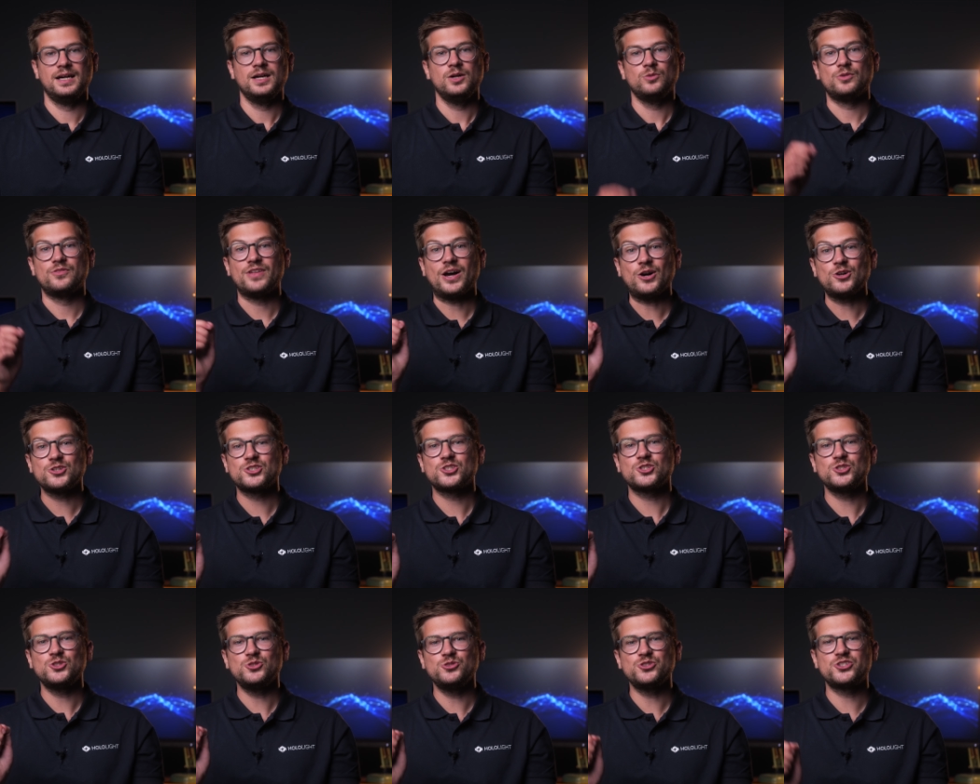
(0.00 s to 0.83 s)
With our
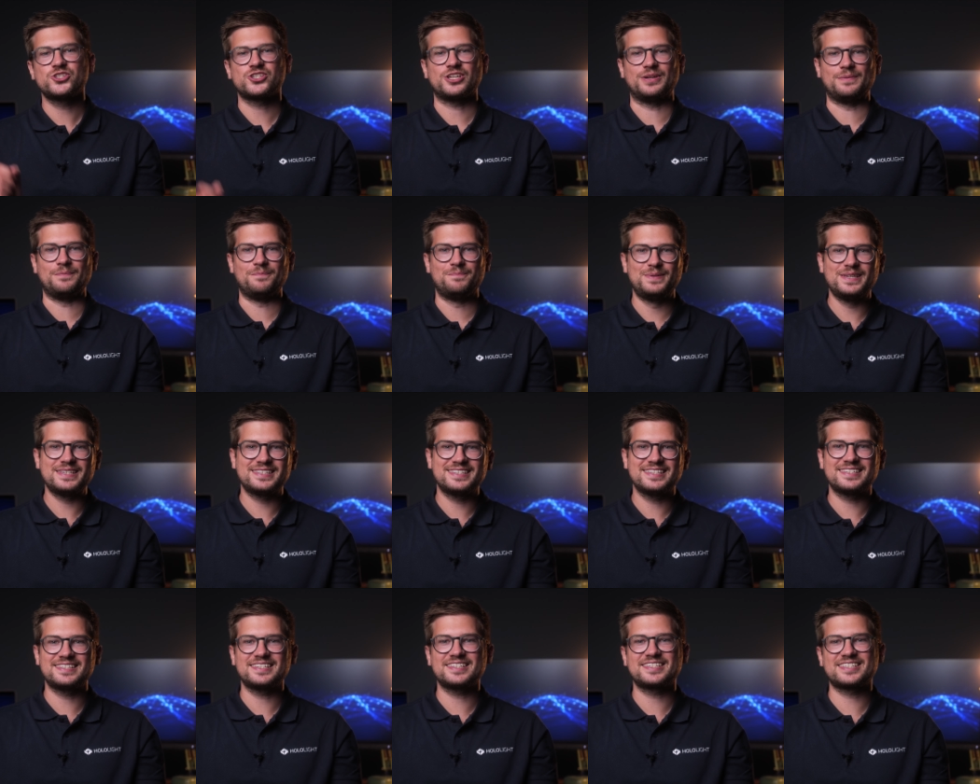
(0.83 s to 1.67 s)
solution,
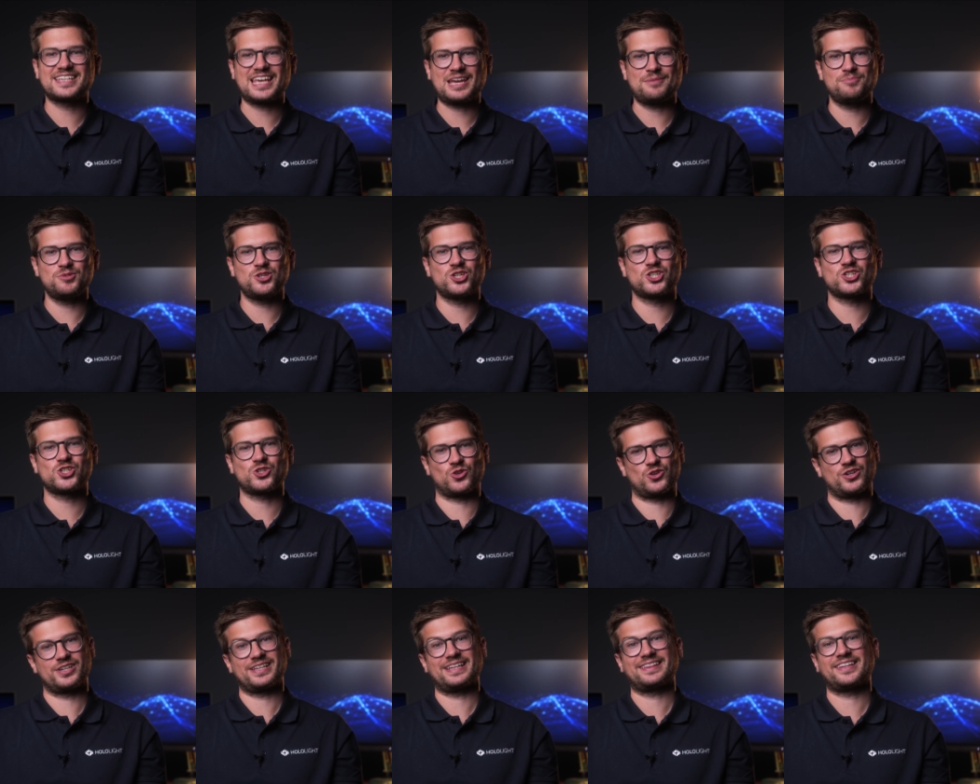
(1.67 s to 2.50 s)
businesses can be
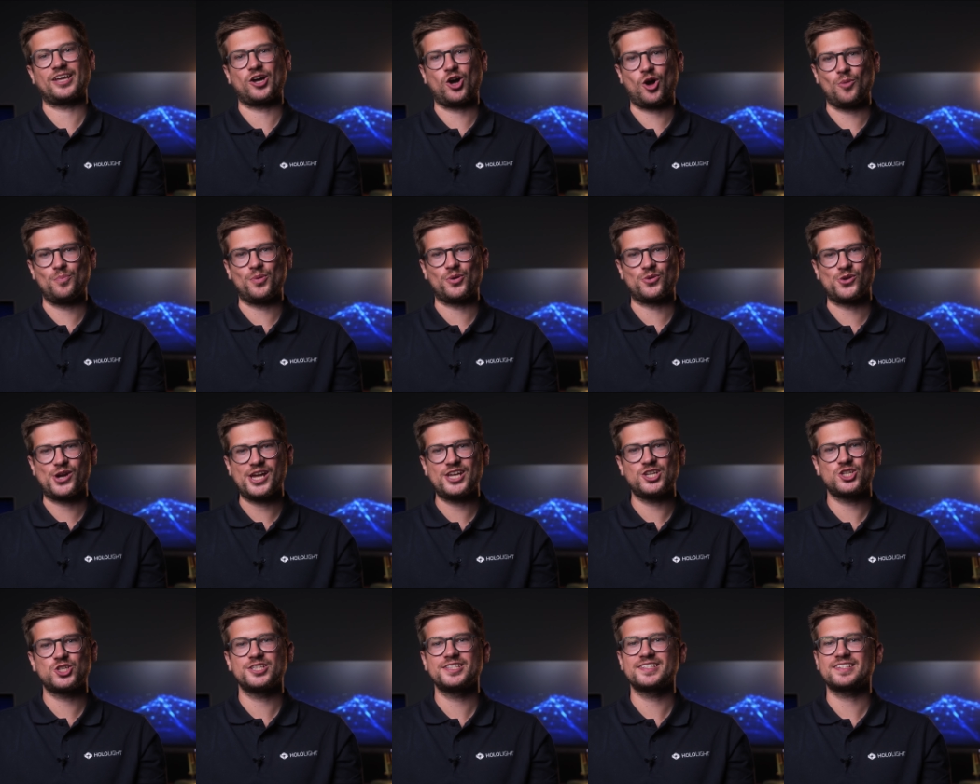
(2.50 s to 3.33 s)
sure that their
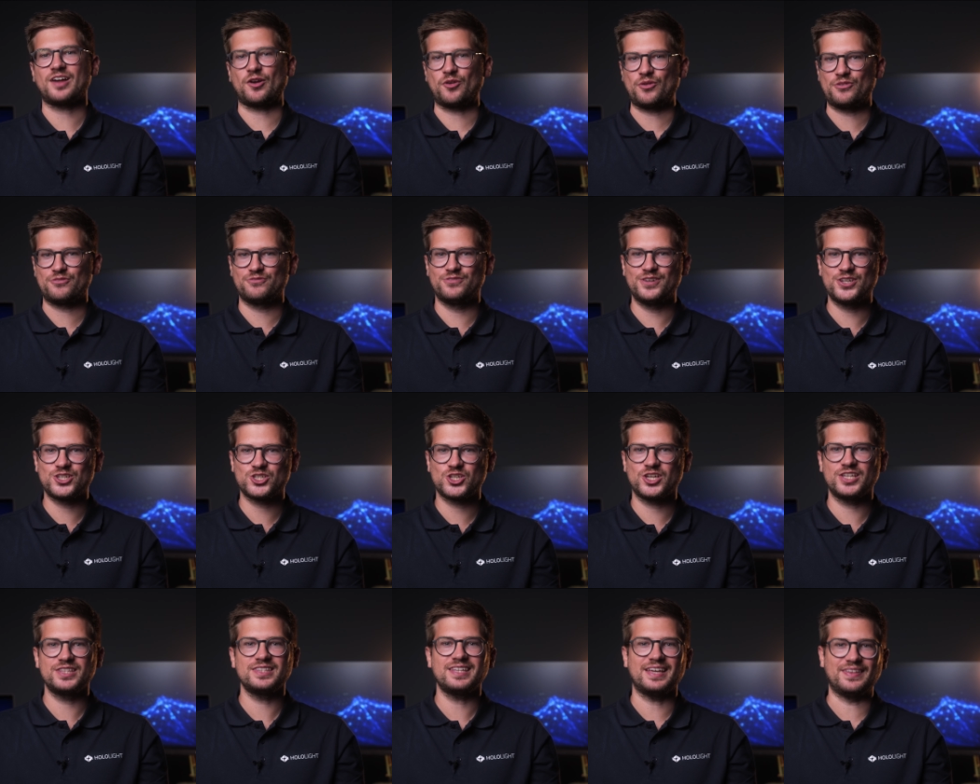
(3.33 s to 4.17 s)
operations are
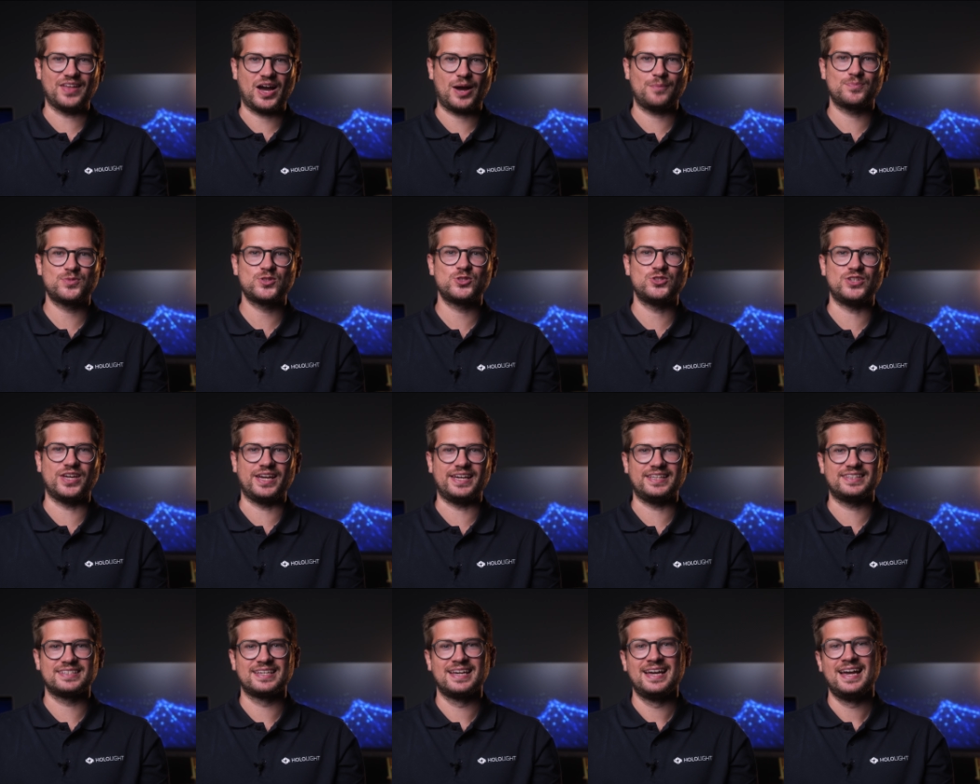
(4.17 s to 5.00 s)
efficient and
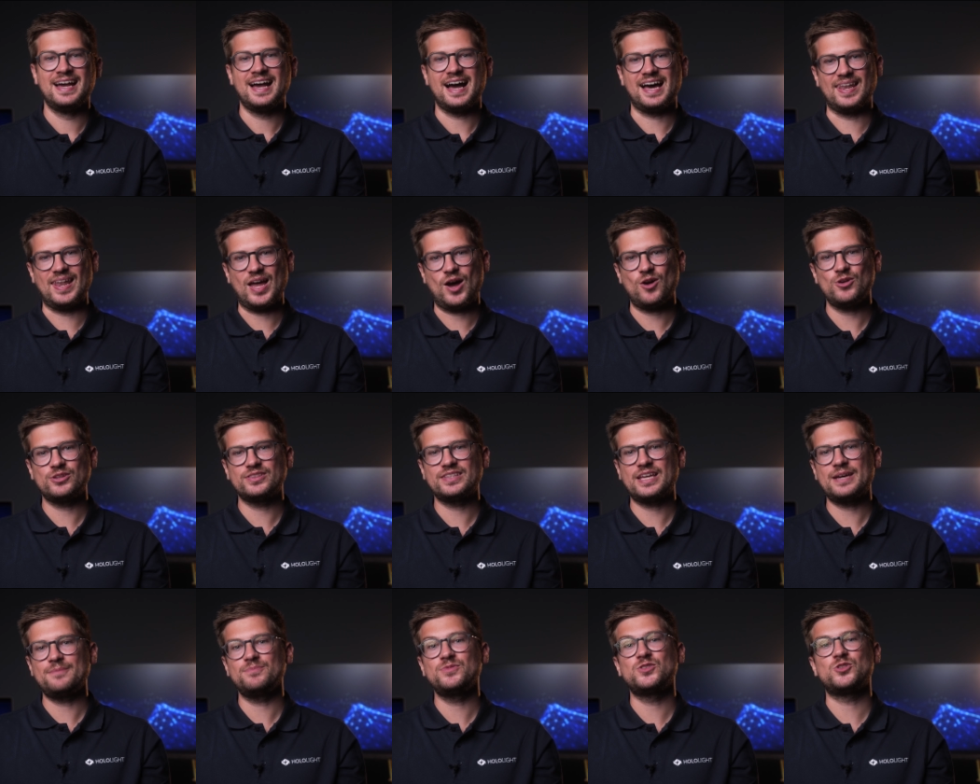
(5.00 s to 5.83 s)
up-to-date, allowing
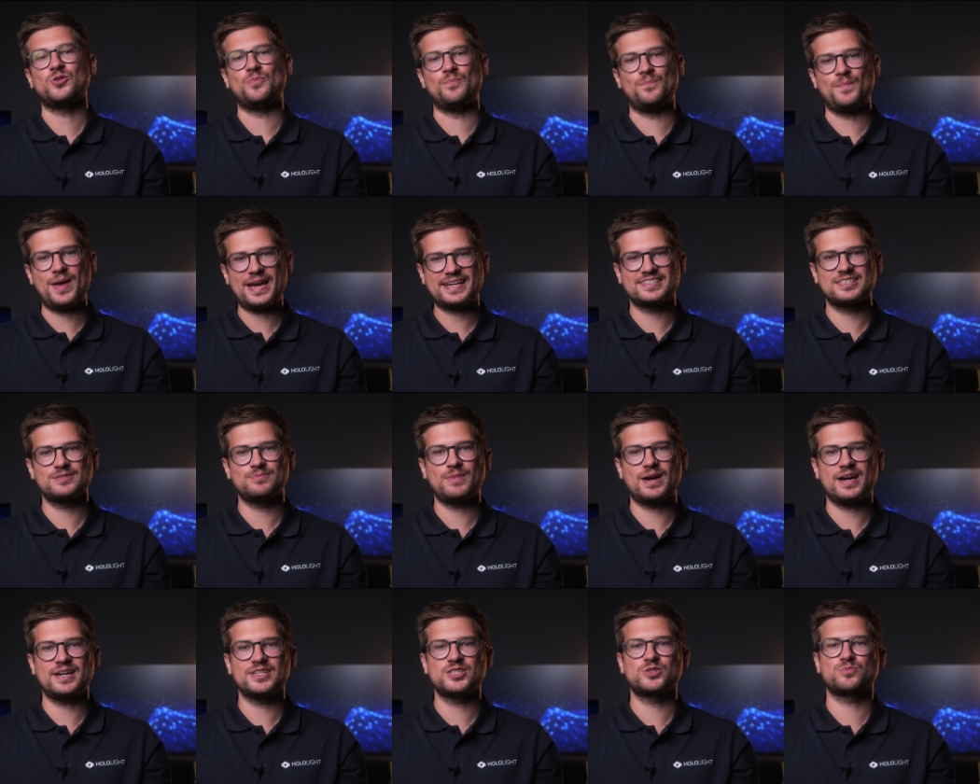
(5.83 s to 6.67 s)
them to
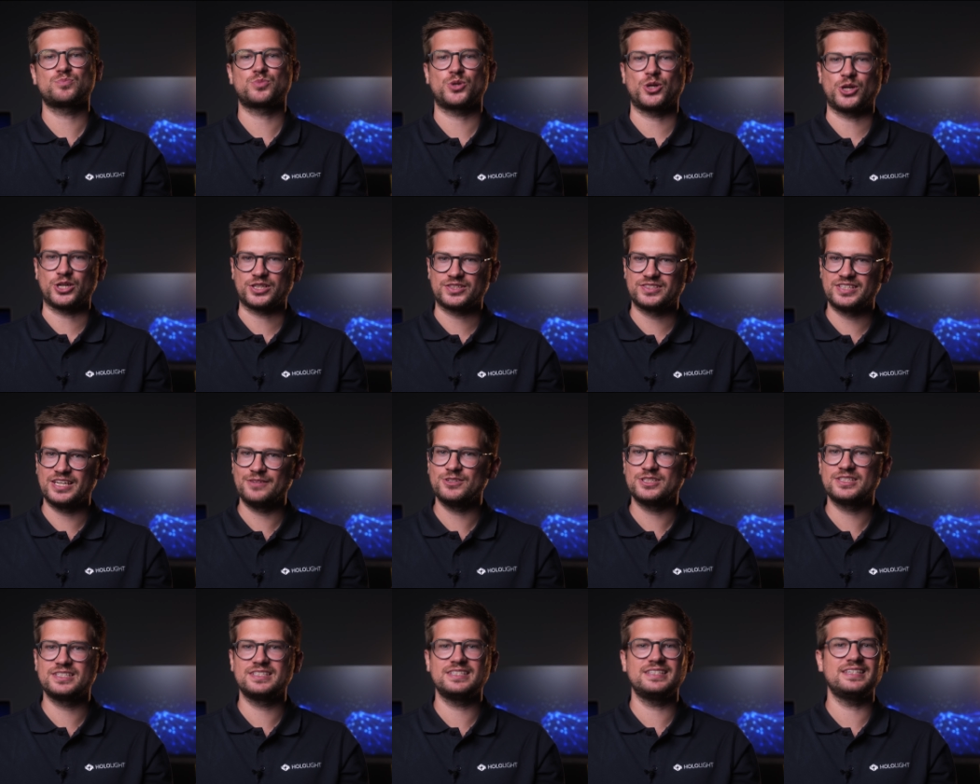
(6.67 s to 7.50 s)
maximize
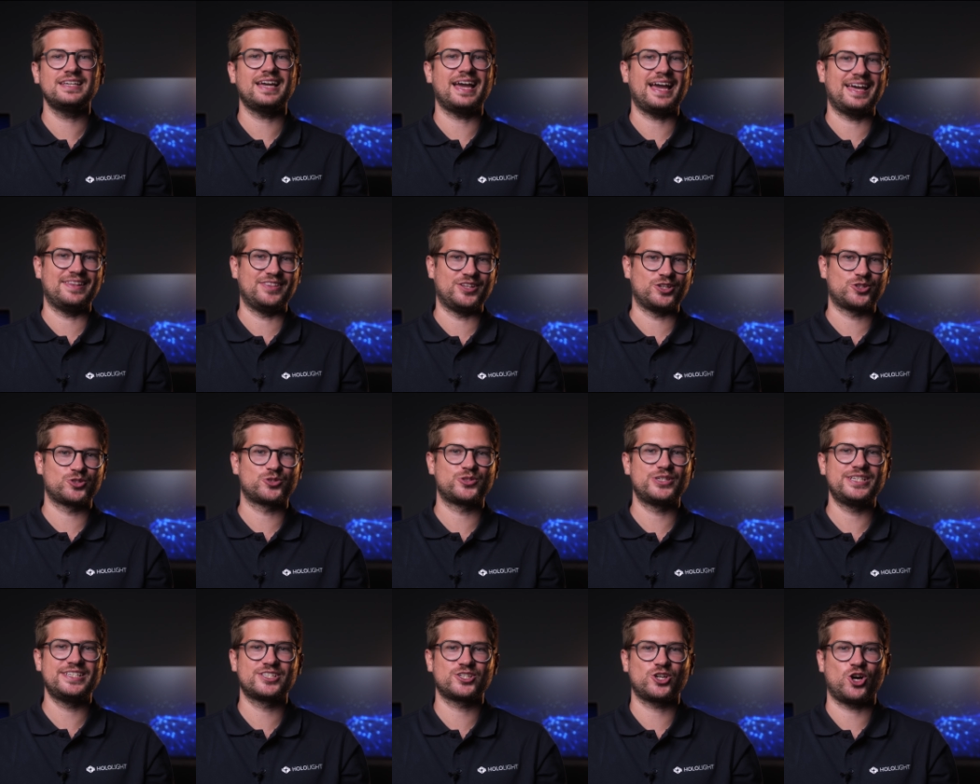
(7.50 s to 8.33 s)
productivity and
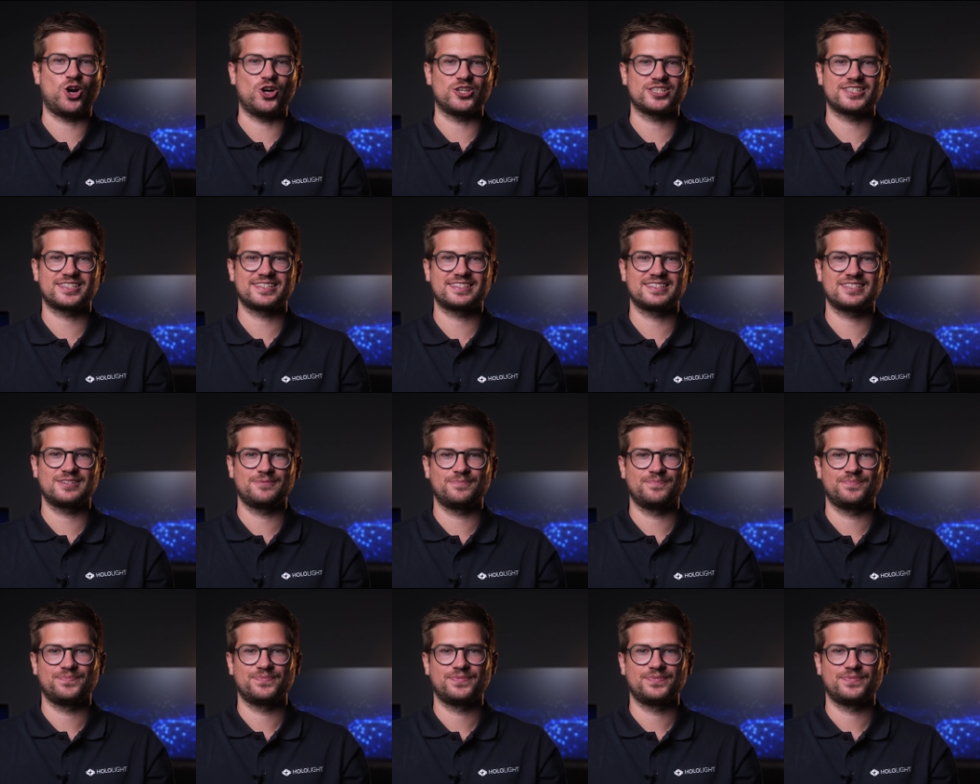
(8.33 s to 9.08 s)
decrease costs.